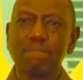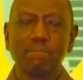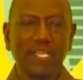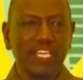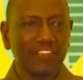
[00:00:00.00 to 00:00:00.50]

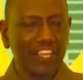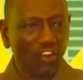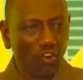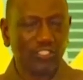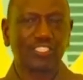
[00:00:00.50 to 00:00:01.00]
being the
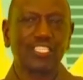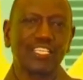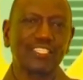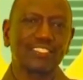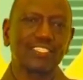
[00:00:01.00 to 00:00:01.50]

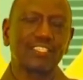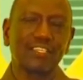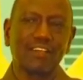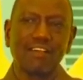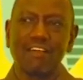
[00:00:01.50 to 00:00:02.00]
continent
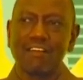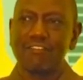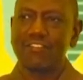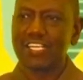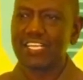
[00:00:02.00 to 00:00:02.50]

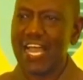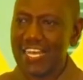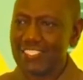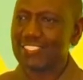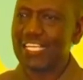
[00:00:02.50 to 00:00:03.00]
that
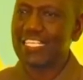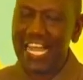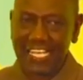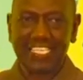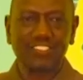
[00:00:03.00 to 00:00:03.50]
has the
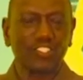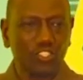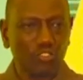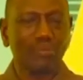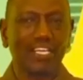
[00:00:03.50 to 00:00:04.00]
youngest
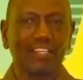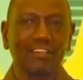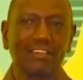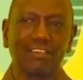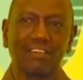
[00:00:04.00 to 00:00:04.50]
human
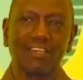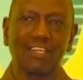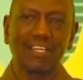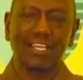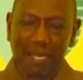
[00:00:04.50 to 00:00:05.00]

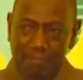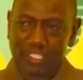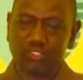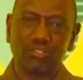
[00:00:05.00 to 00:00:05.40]
capital,